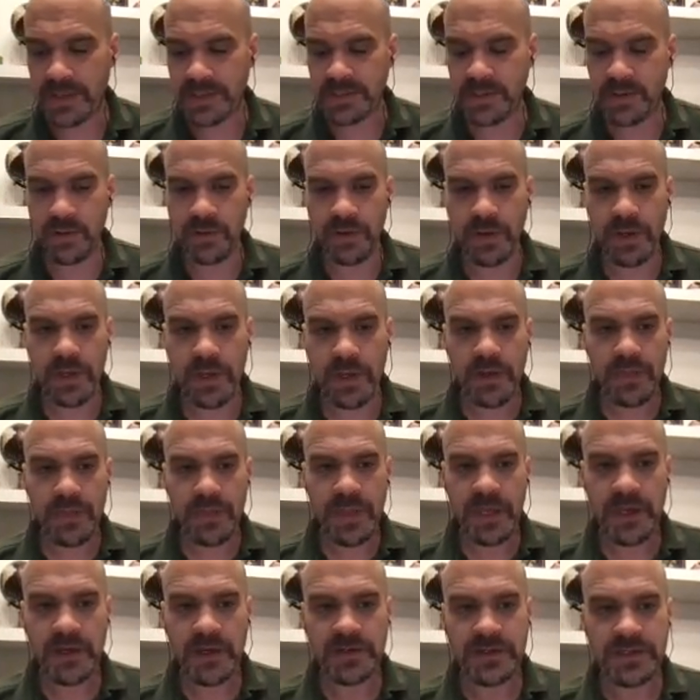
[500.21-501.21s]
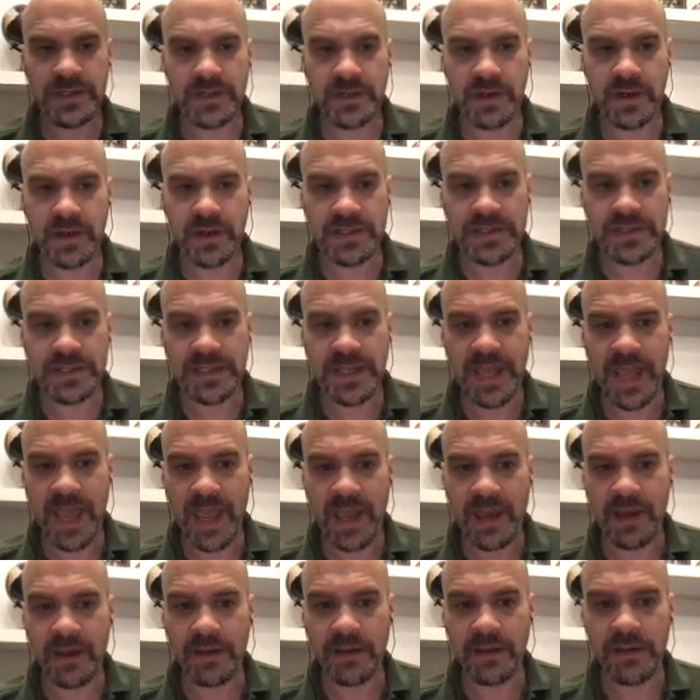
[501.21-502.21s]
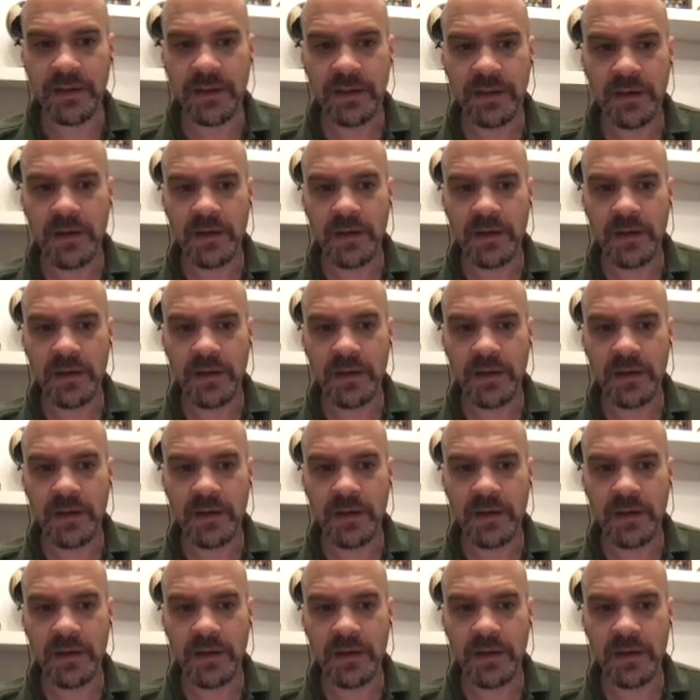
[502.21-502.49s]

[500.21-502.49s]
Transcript: So here's a scan.